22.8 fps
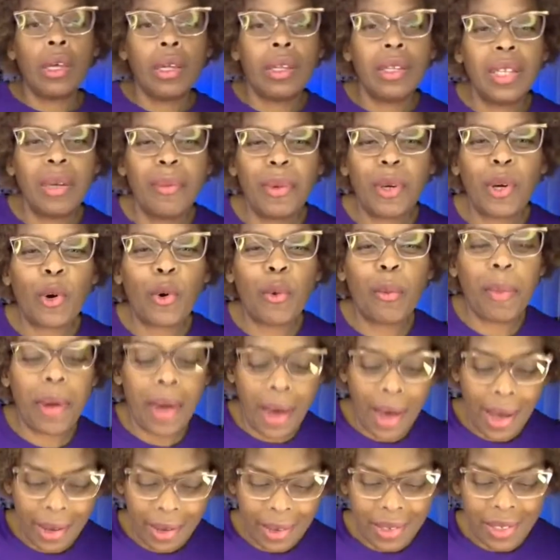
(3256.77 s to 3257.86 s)
Let me go
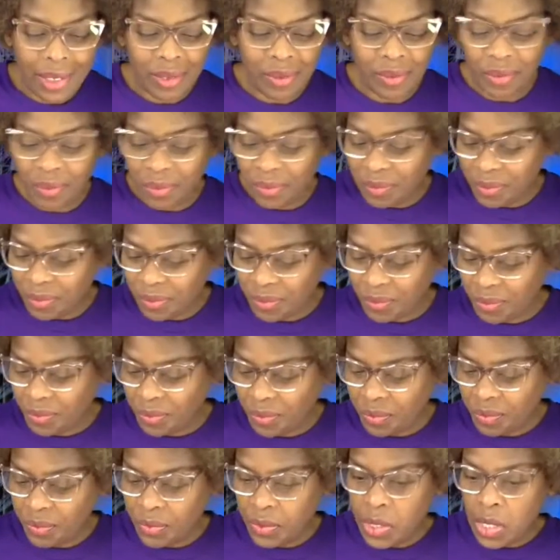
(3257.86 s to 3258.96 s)
back.
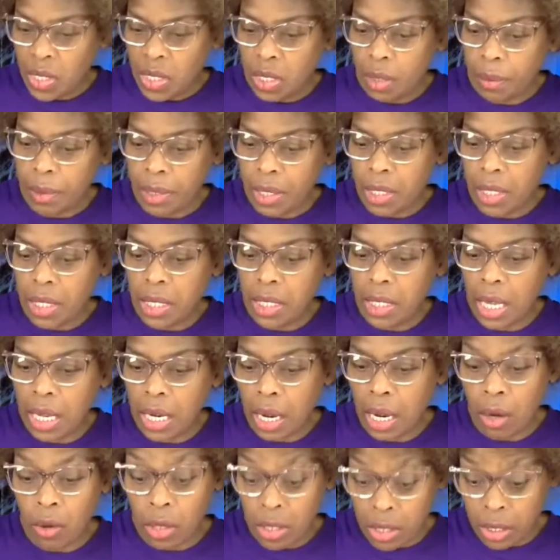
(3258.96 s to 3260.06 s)
Let me clean that
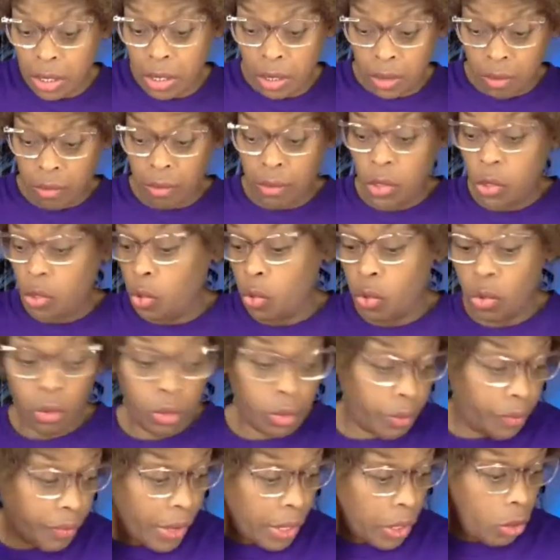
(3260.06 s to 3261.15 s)
out because,
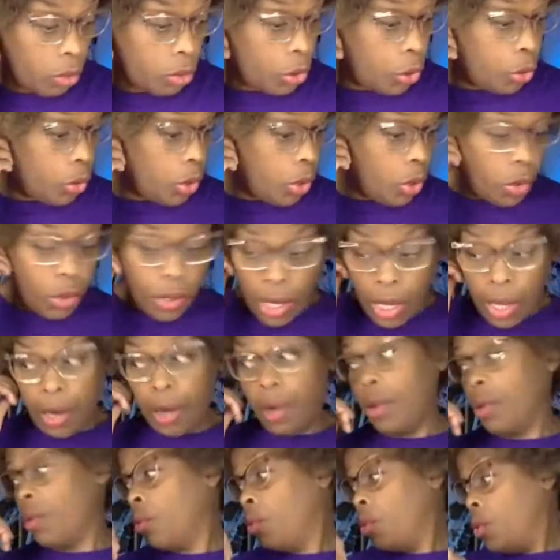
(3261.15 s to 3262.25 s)
if I don't do it on
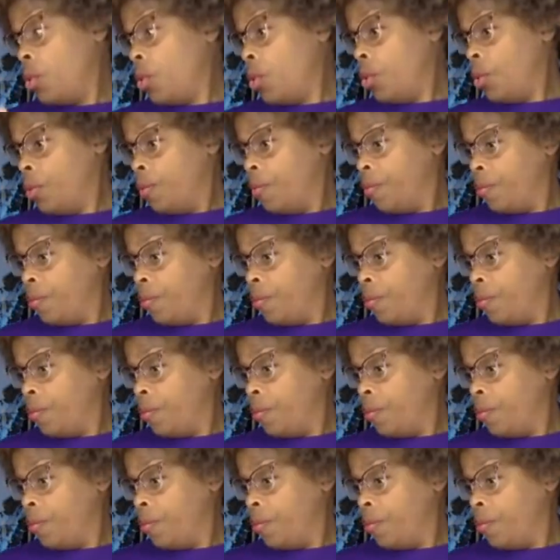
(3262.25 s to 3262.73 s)
air. Woo.